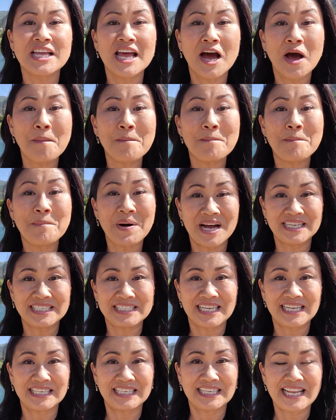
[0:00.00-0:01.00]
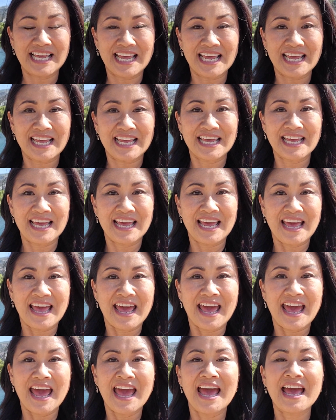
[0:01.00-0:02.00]
abundantly.
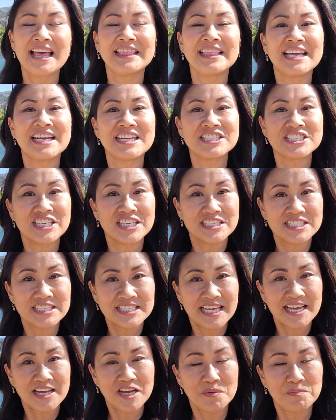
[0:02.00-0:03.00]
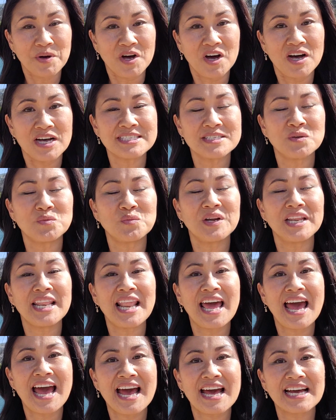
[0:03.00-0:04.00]
And let us just take a pause and
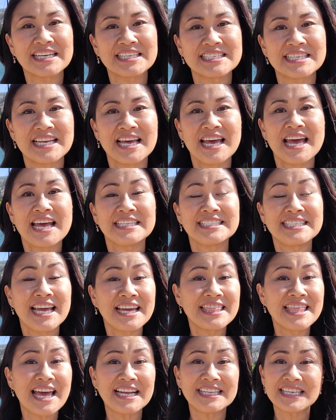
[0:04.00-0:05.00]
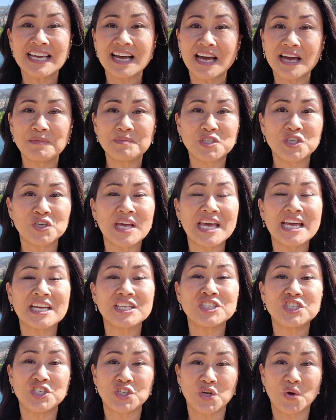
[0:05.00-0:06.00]
relax. Take that time to
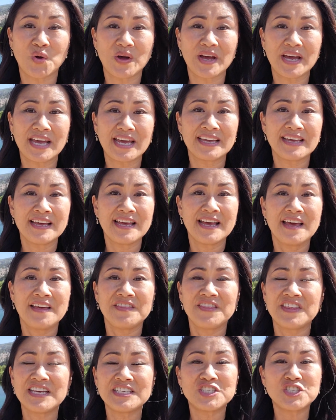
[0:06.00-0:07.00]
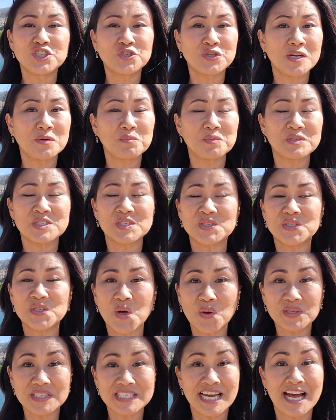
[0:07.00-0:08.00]
enjoy this trip was
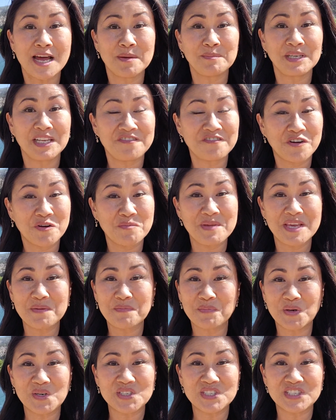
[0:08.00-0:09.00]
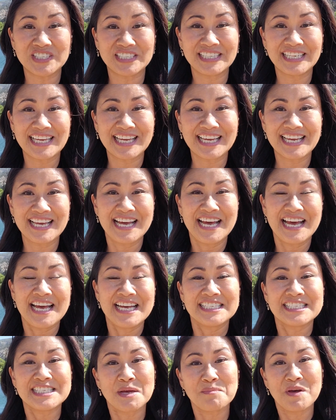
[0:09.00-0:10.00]
so timely for me personally.
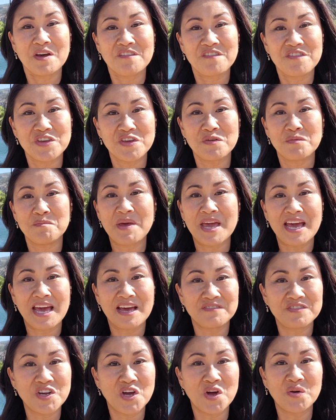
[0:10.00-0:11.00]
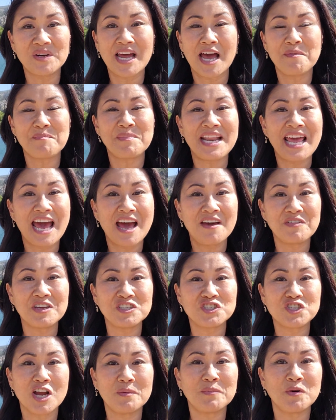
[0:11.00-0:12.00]
Some of you may have known I've been
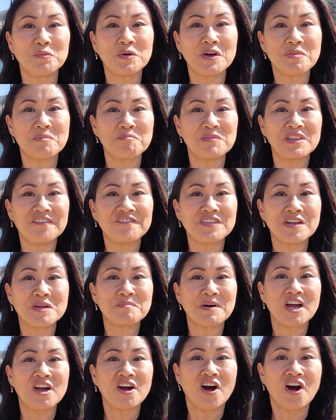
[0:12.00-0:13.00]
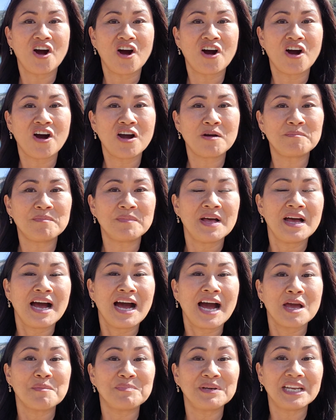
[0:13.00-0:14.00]
having trouble with lifting my arm.
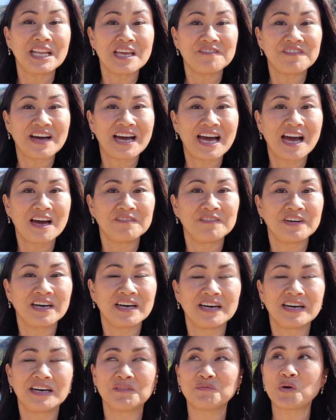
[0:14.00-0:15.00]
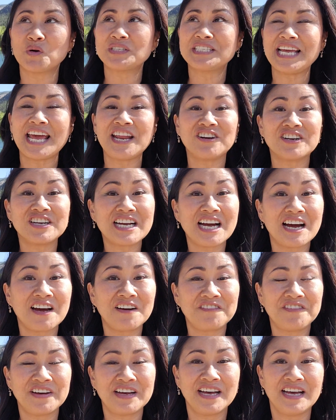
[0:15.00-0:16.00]
I believe I have a rotator
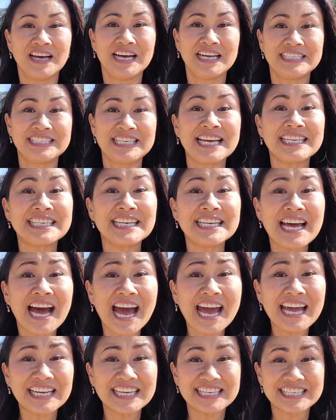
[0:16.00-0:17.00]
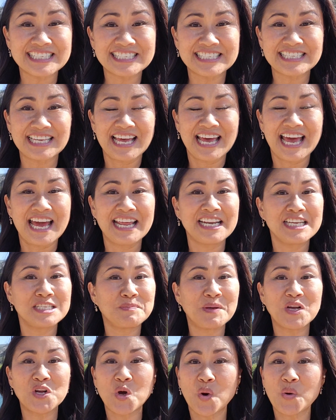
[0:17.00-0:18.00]
cuff tendonitis and it's
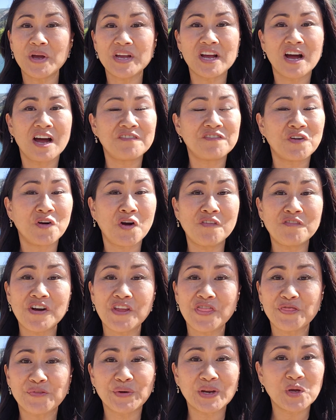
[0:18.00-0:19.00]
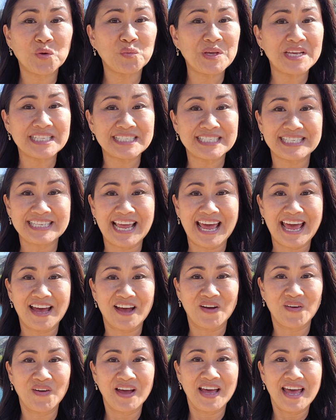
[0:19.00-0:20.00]
been going on for over three weeks
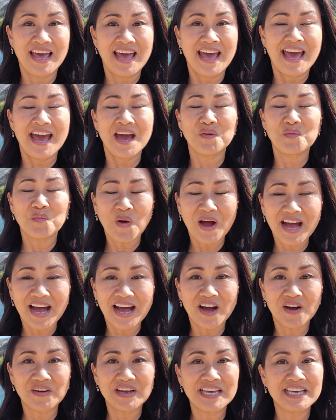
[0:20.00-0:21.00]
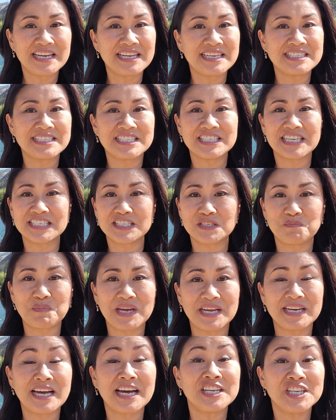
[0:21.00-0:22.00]
now. And wow, it has just
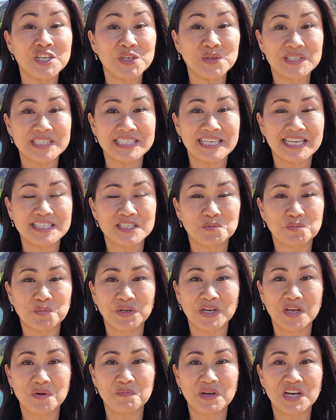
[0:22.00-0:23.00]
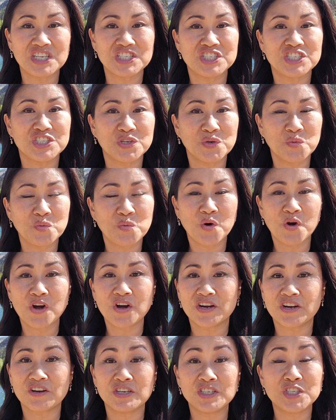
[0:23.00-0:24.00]
been a nuisance pretty much to
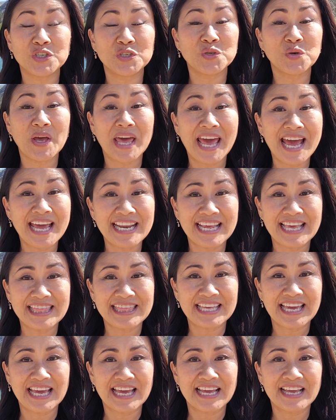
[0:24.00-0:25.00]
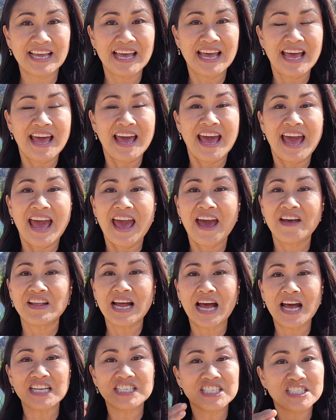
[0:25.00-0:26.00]
work or to do anything. And
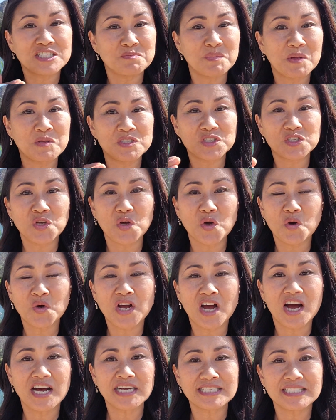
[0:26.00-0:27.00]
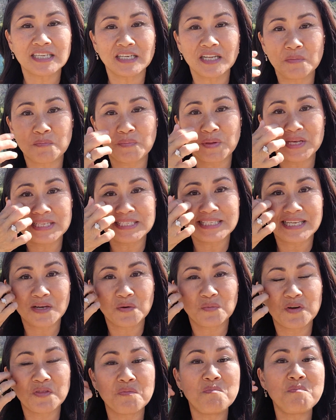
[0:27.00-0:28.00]
I've just been so constantly busy
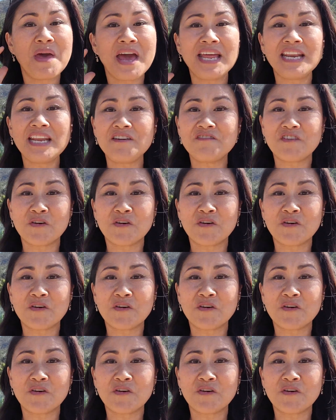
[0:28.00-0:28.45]
with many